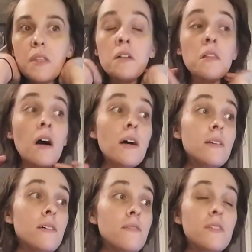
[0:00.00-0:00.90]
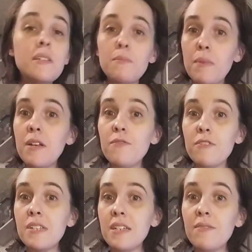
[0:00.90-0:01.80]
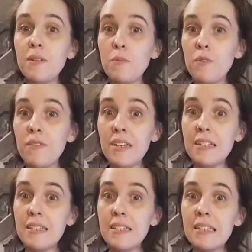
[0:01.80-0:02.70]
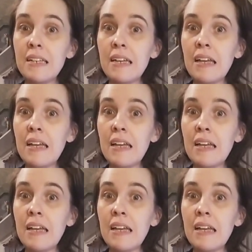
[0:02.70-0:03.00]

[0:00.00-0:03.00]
a lot of these made for TV movies